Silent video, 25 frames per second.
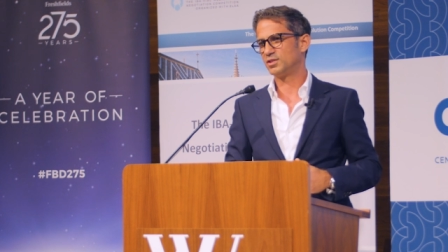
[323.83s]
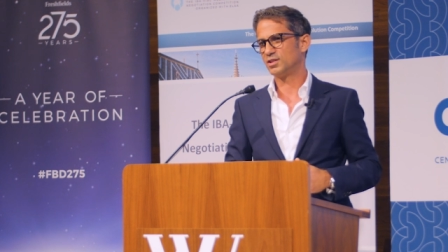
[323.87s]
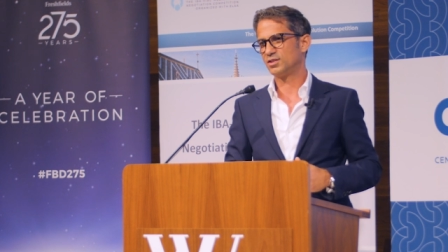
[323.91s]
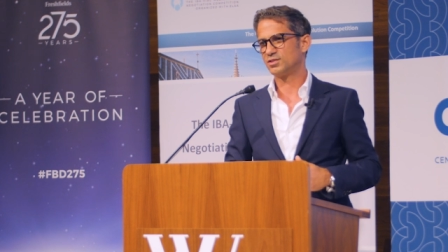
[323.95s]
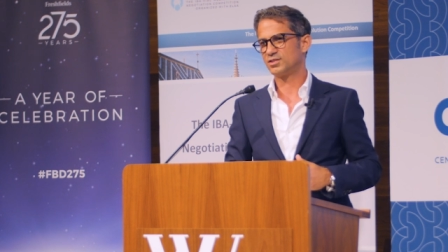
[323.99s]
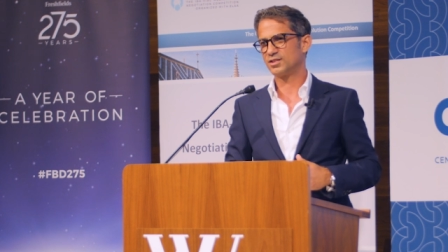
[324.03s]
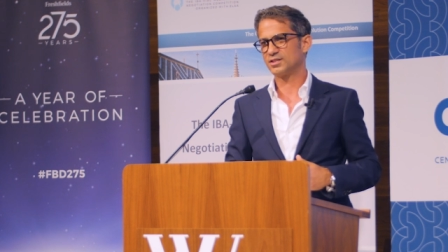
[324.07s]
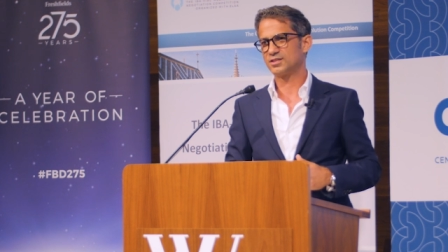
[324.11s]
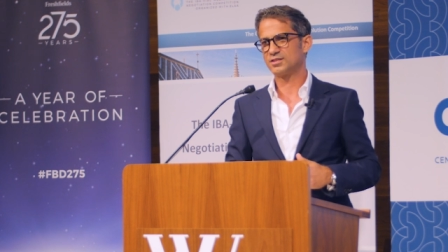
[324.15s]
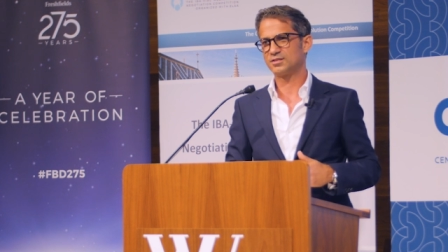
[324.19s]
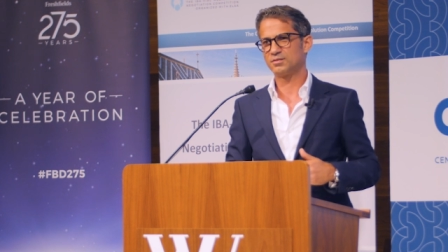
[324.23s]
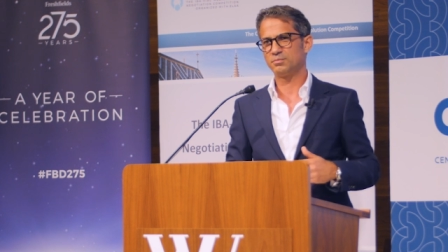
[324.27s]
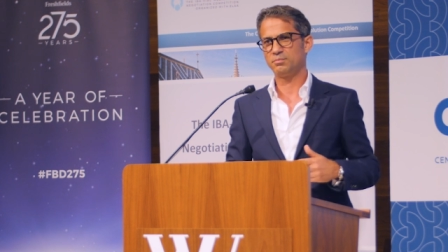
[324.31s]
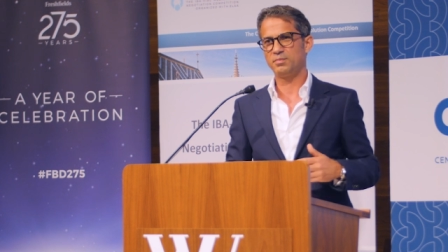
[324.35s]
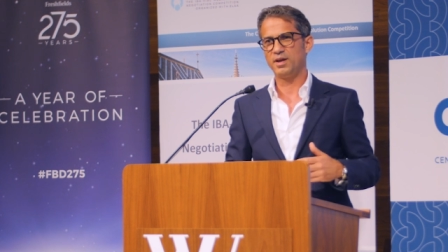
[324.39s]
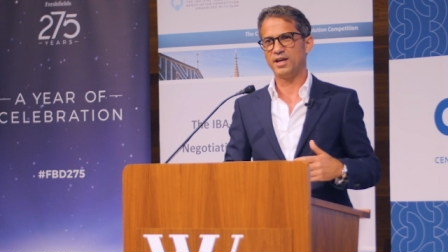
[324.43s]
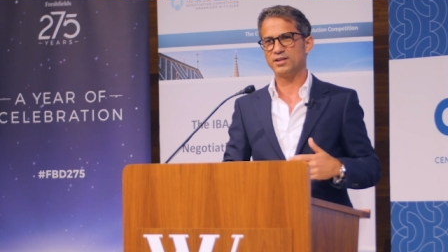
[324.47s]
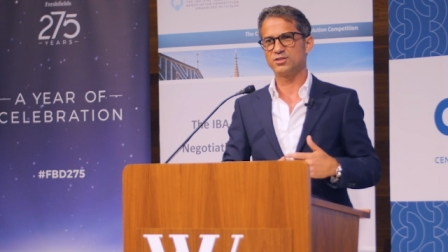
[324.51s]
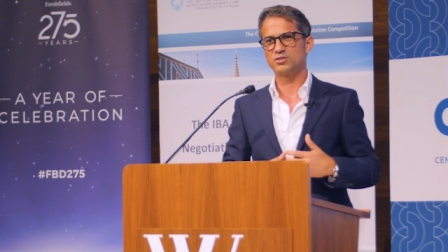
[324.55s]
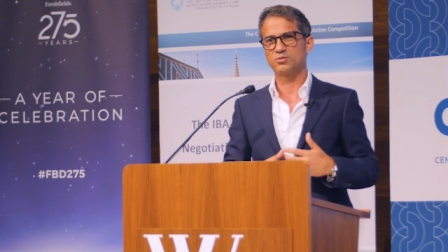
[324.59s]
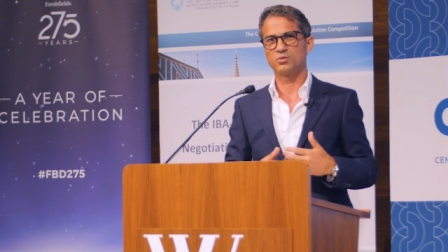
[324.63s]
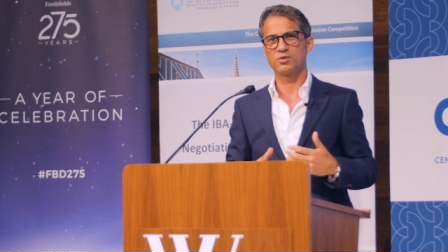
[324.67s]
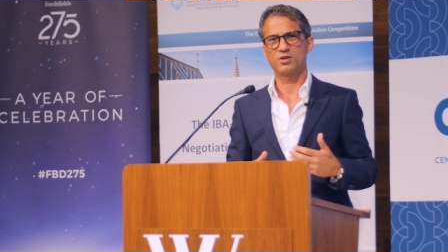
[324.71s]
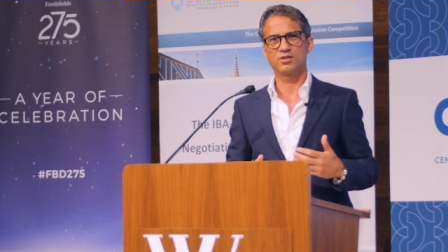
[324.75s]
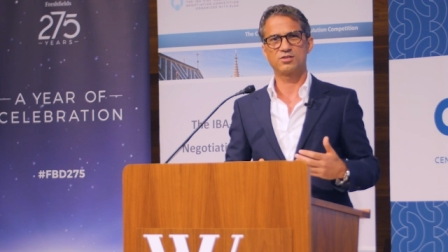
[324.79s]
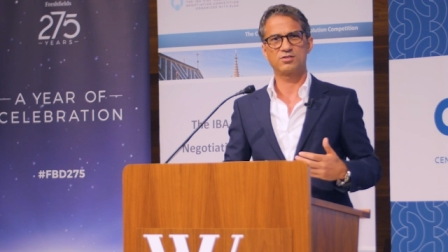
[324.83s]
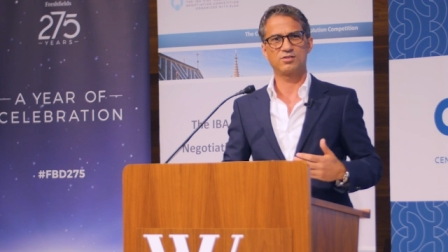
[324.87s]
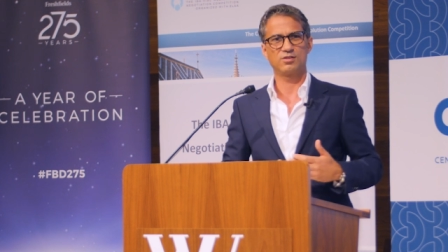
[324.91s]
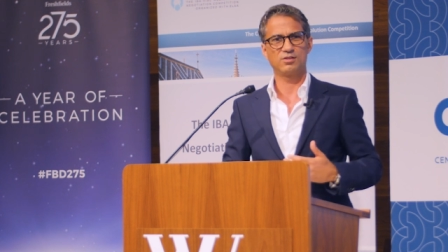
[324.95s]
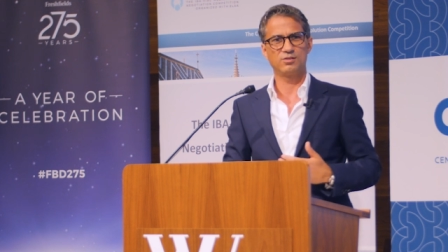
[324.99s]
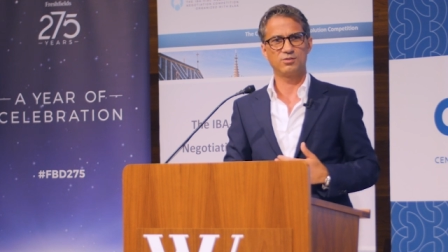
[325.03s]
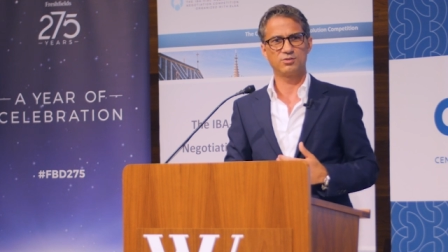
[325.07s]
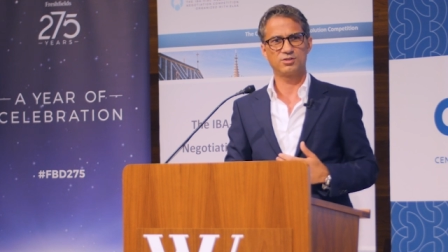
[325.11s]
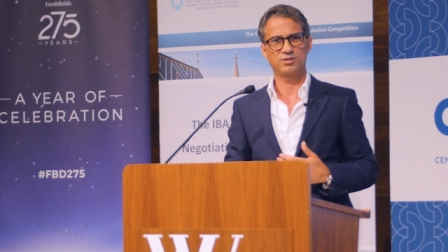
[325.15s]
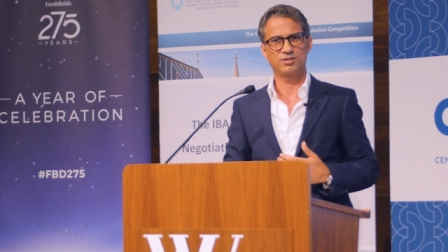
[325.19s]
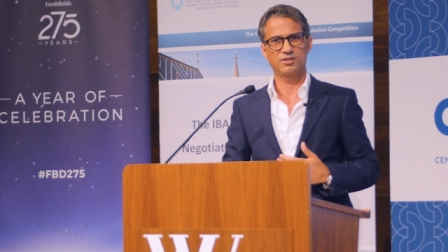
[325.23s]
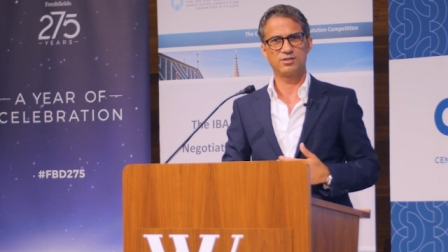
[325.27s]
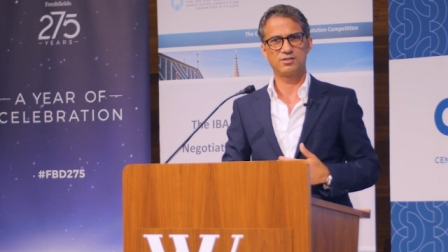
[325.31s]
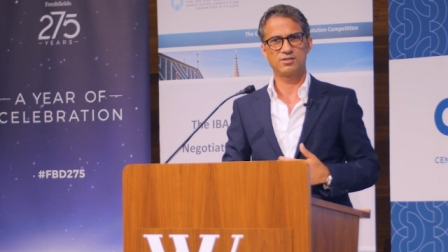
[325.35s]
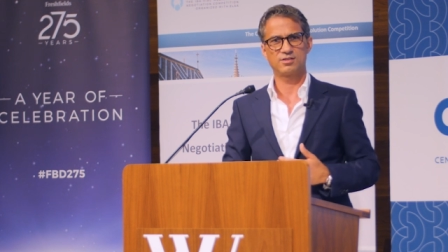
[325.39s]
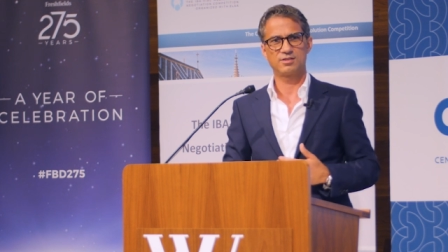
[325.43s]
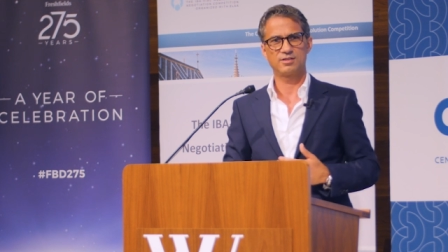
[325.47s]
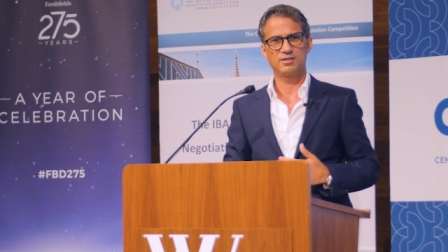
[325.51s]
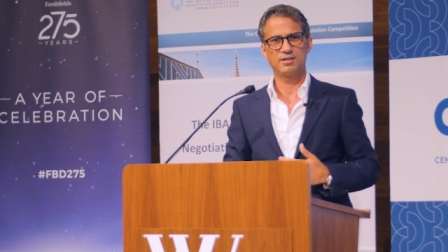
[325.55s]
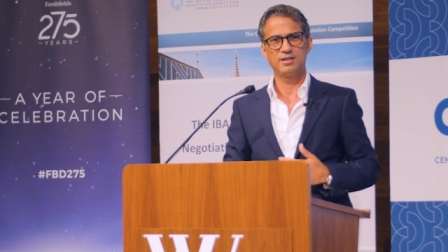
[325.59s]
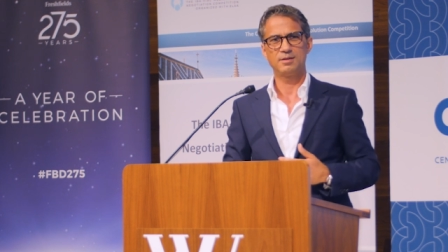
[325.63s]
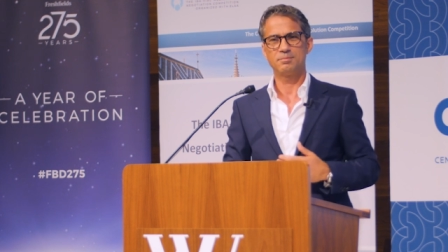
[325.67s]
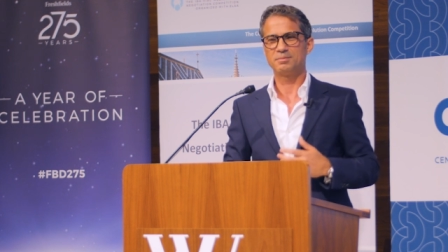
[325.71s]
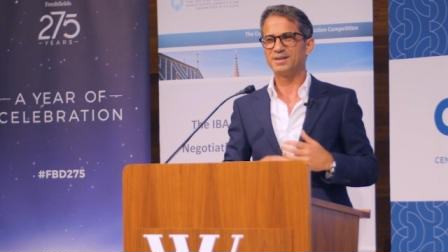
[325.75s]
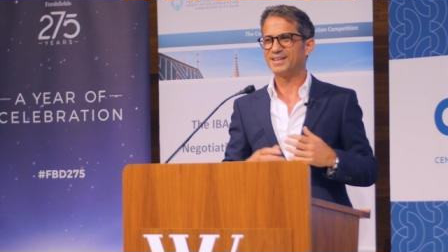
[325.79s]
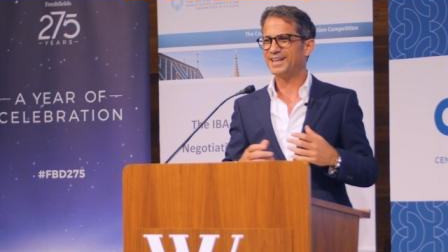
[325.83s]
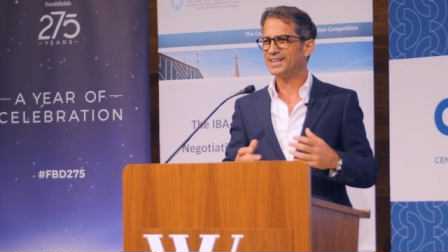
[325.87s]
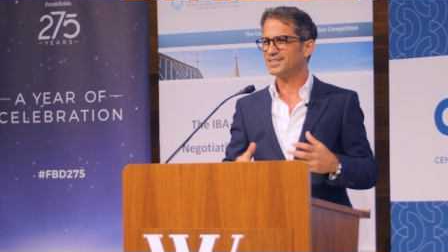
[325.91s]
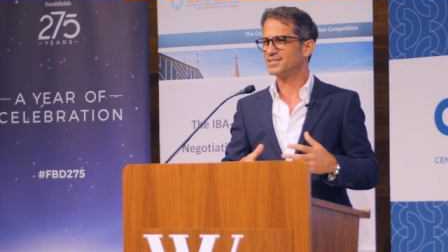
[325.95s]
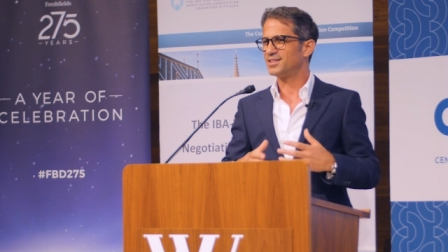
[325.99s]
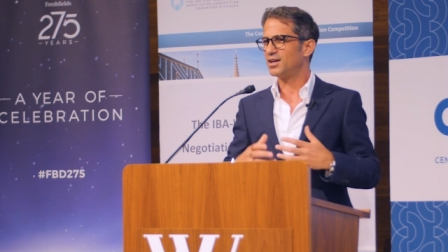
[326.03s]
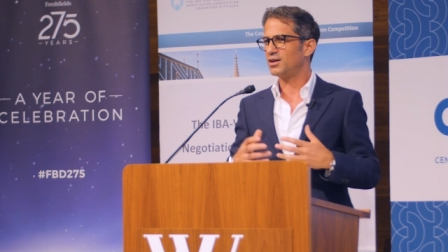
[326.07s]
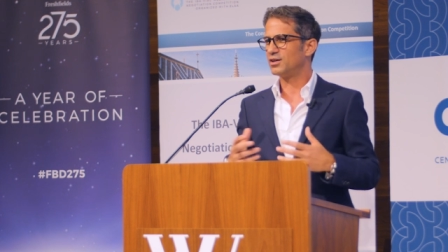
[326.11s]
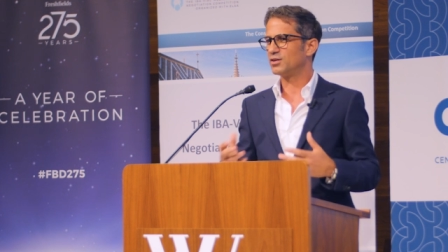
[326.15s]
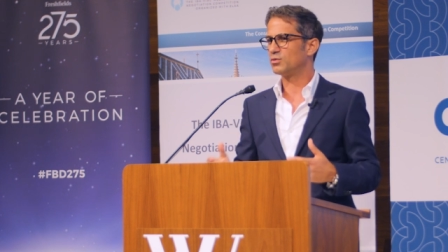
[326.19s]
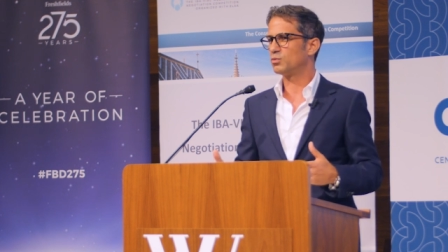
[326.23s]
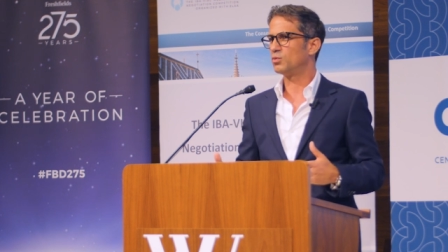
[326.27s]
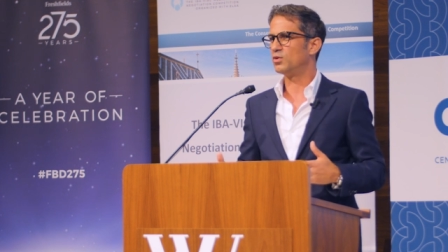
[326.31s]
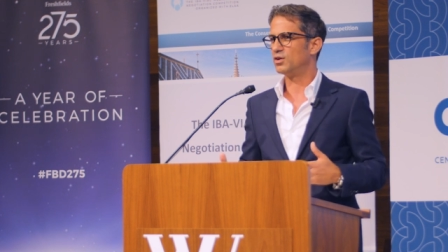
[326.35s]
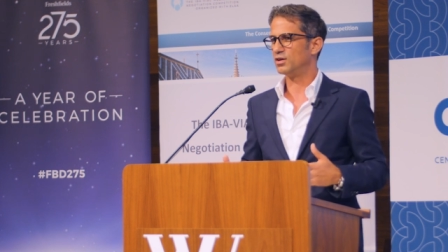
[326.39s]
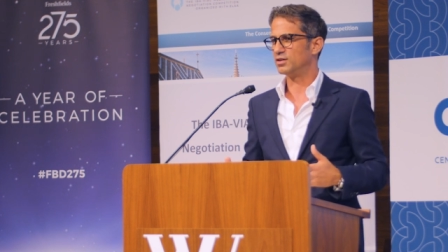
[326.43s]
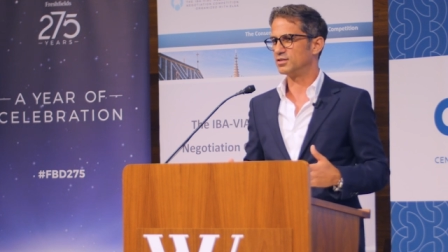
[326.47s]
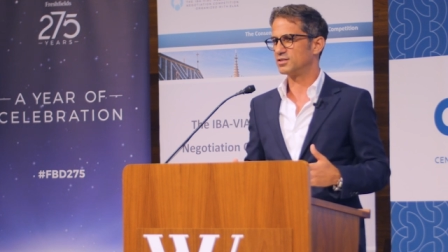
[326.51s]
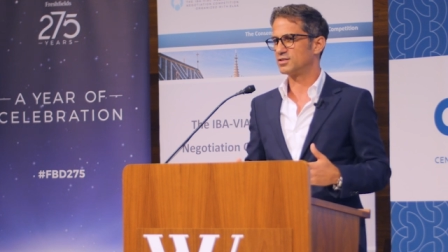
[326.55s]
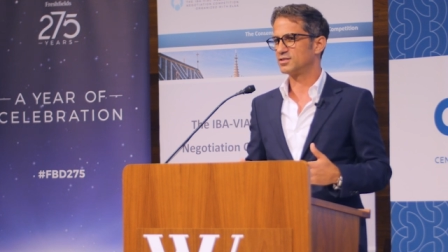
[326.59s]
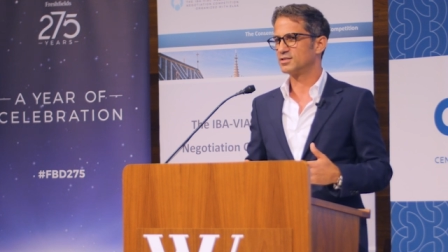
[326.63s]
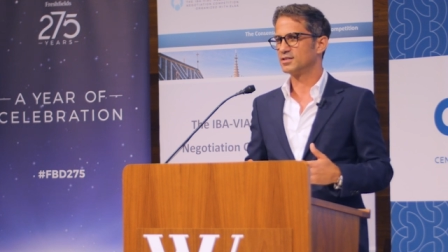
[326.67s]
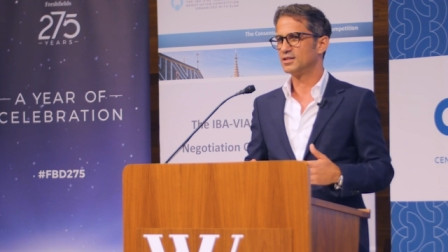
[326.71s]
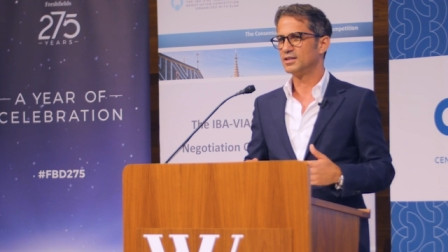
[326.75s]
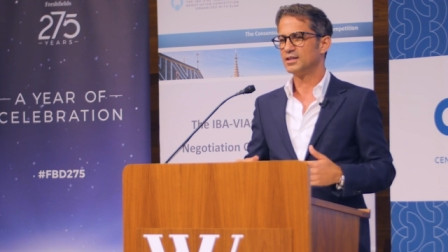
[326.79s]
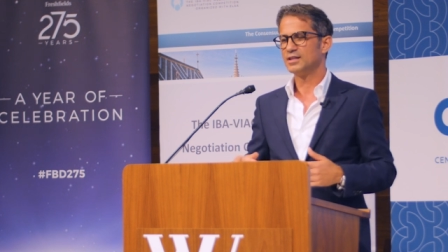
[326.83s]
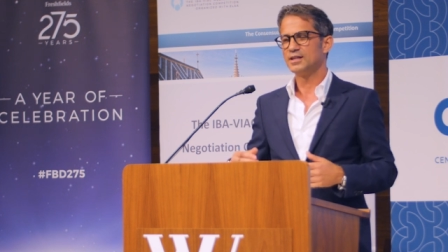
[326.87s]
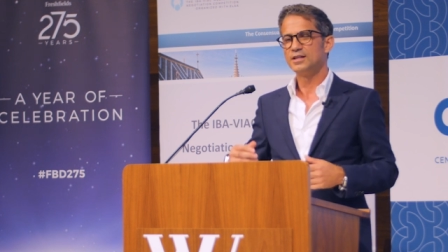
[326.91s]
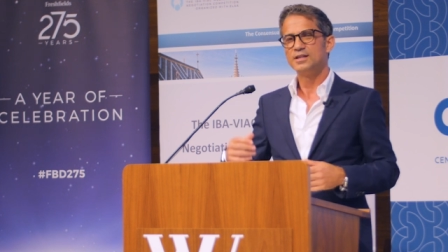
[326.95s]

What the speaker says: They're just patchwork solutions. But that's how it was.